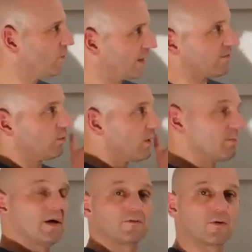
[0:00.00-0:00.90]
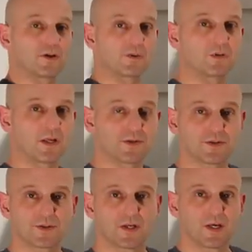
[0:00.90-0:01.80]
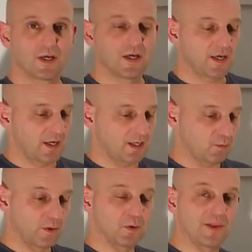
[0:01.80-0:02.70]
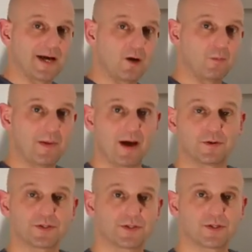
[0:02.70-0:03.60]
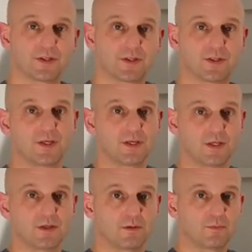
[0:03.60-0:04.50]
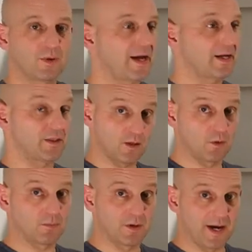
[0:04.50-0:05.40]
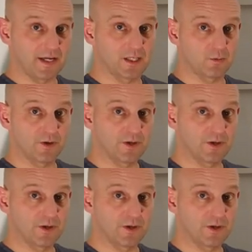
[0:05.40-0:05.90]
We have the 1x4s in place and we will now mount the bracket, the one bracket that we're